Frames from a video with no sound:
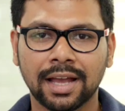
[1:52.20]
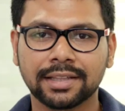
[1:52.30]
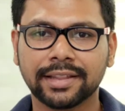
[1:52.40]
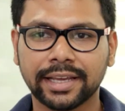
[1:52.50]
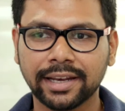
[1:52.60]

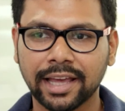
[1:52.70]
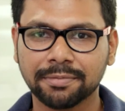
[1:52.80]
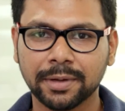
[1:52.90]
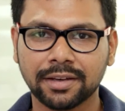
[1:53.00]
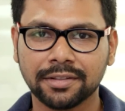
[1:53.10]
The second
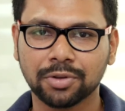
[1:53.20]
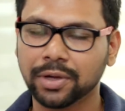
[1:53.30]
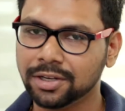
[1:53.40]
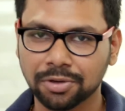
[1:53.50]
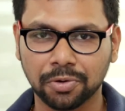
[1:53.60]
aspect is you
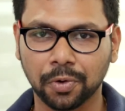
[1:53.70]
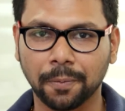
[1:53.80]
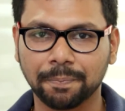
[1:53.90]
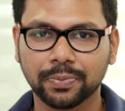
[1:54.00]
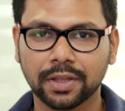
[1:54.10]
get to
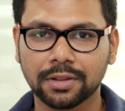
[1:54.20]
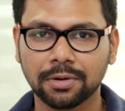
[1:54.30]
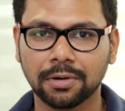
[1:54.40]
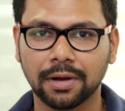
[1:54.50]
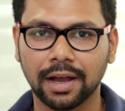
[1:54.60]
grow.
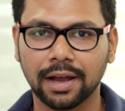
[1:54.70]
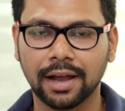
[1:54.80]
So